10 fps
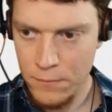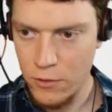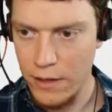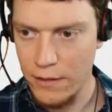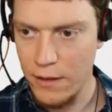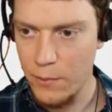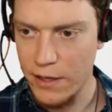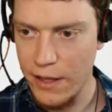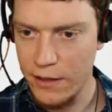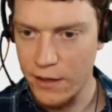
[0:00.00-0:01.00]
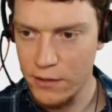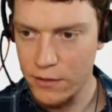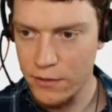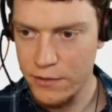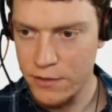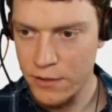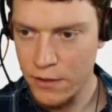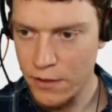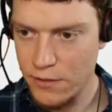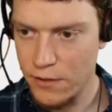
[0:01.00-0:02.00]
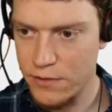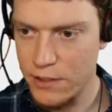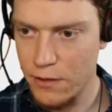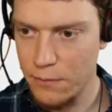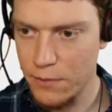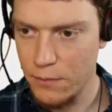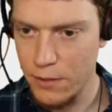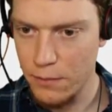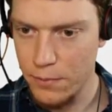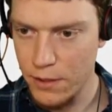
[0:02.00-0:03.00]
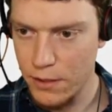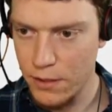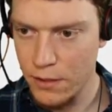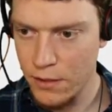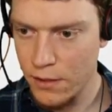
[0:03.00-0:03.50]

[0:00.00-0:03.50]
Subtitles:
Great. We can add colors. So CRM can be pink,